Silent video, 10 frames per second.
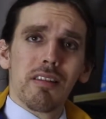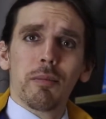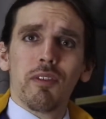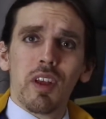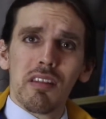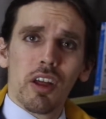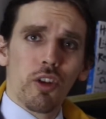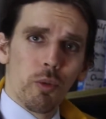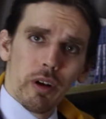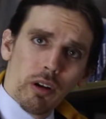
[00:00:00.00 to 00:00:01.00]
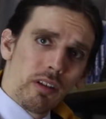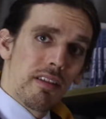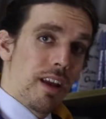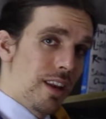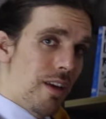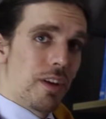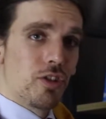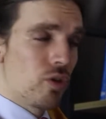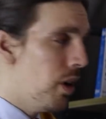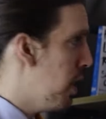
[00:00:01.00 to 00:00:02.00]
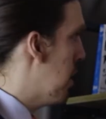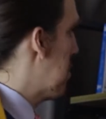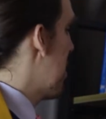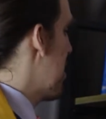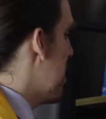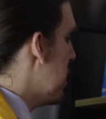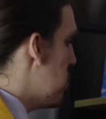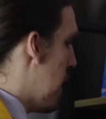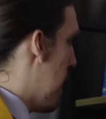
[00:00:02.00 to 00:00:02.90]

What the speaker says: some of his other works and have enjoyed them, such